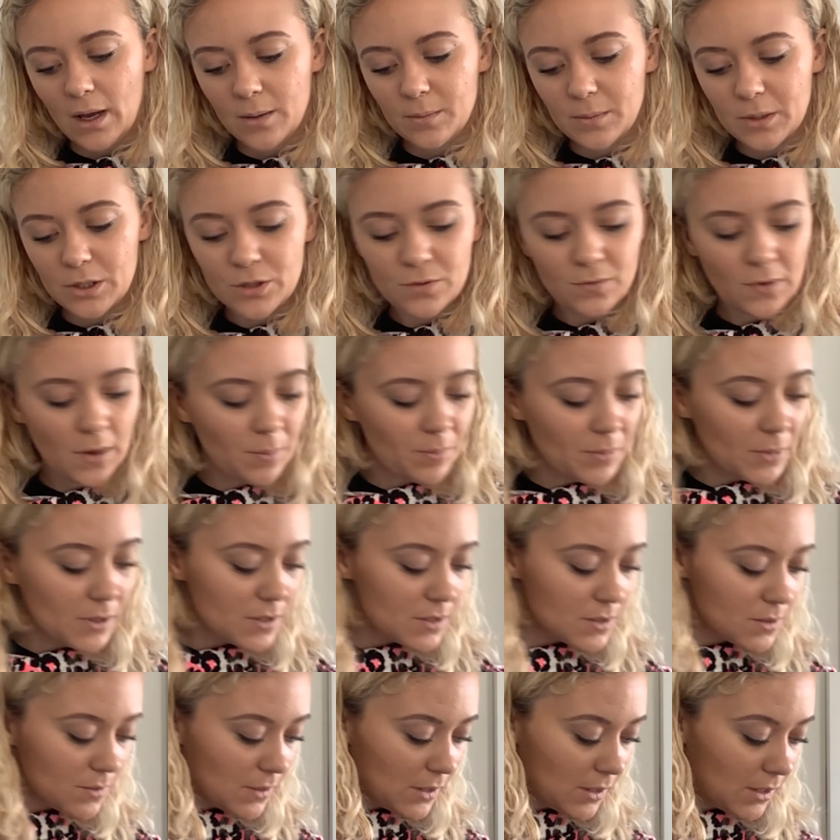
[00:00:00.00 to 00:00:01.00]
how much
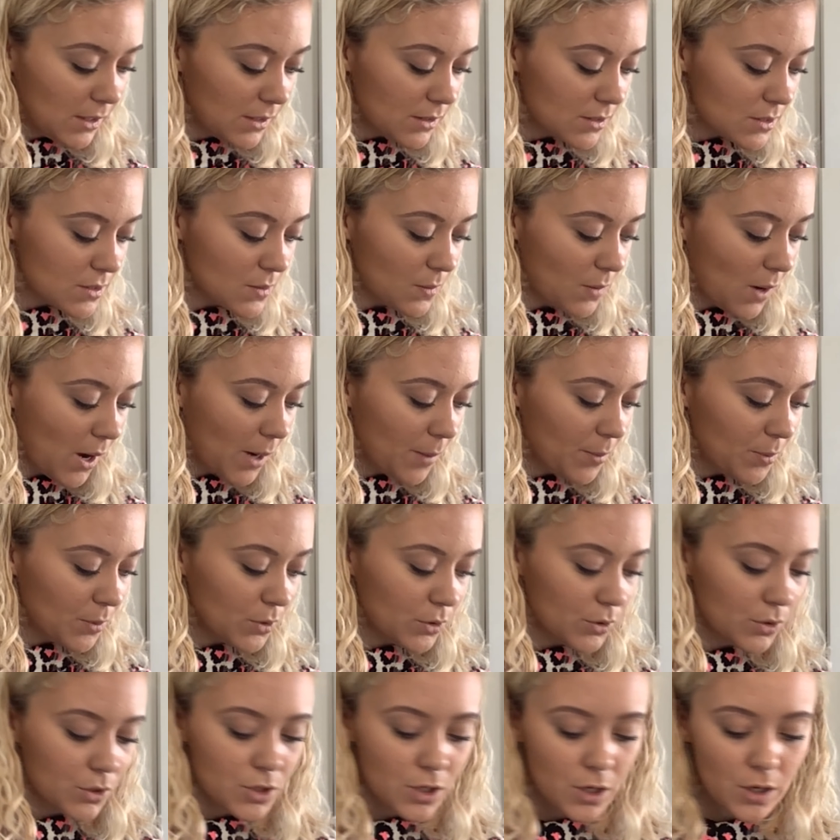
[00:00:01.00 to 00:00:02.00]
fabric do we need. So I
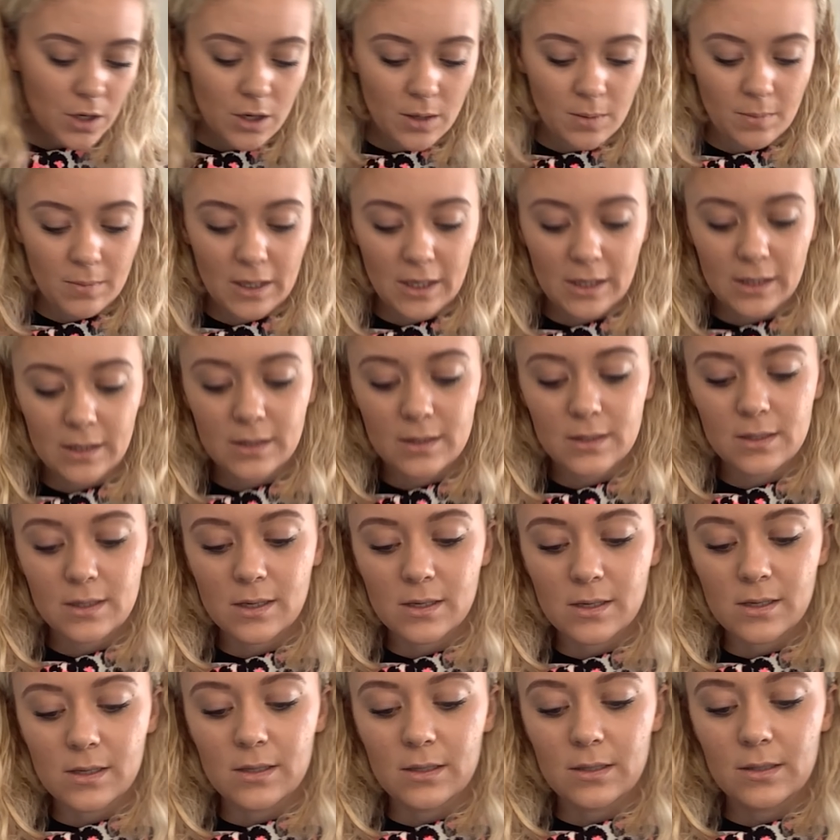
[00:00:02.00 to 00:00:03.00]
brought 2
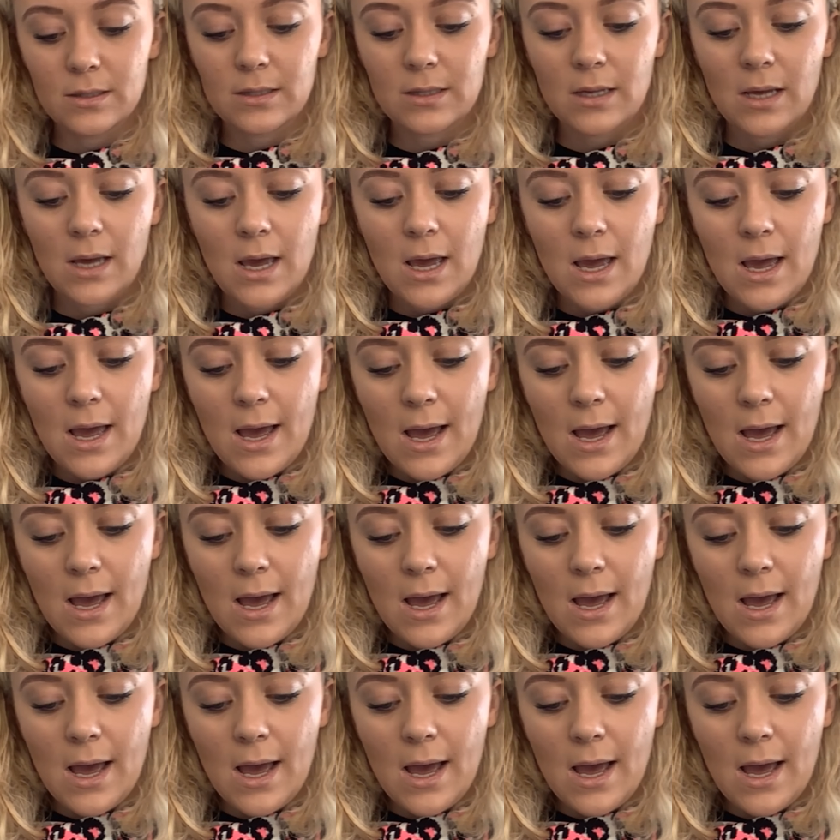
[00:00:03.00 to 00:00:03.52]
meters,